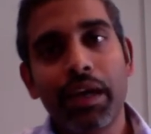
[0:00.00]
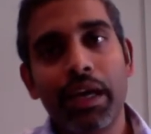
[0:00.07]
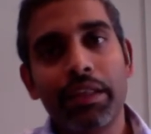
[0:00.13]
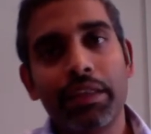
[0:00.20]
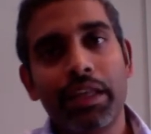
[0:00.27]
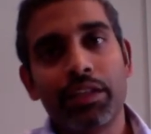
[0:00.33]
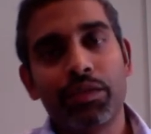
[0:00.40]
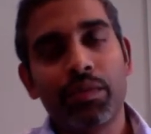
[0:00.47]

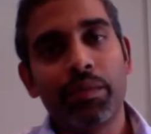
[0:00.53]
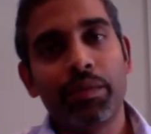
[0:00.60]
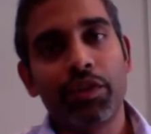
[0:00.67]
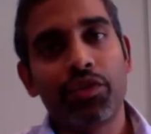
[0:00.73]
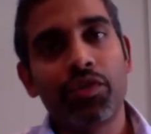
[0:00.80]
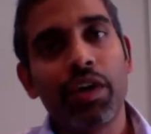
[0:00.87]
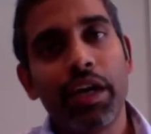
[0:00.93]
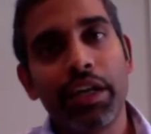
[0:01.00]
and that's what we
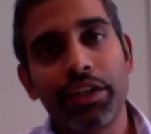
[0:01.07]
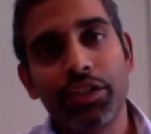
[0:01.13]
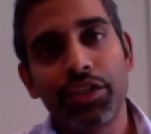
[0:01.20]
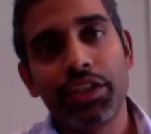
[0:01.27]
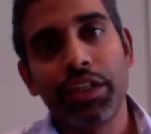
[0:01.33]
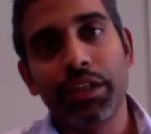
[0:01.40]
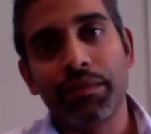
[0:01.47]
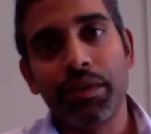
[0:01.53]
try and
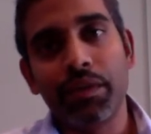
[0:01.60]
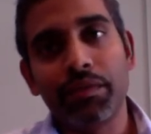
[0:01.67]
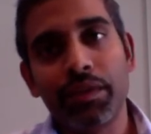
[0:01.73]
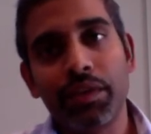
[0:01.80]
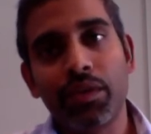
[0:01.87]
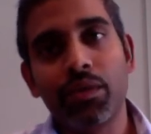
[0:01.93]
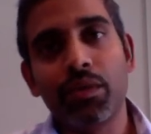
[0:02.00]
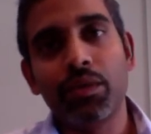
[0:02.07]
achieve over
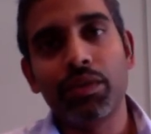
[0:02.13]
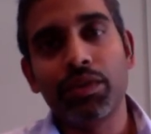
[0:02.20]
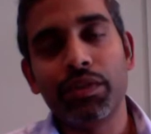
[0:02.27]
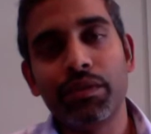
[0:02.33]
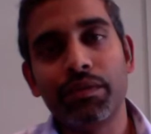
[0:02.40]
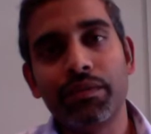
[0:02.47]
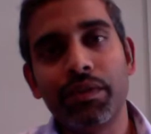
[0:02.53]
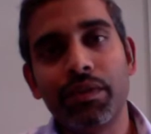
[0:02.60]
the course
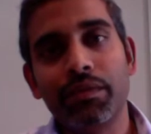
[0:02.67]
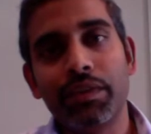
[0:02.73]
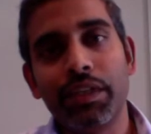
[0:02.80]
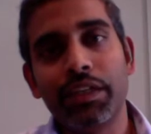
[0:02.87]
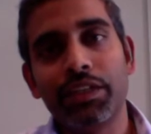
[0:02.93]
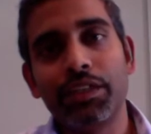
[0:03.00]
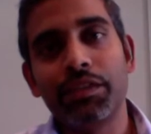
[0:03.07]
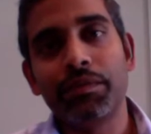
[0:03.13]
of
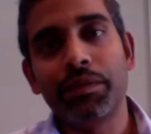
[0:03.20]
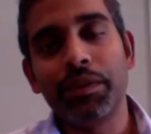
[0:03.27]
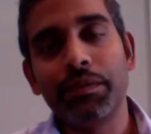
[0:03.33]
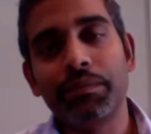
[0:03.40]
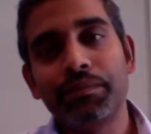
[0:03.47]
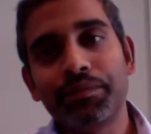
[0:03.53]
that interview.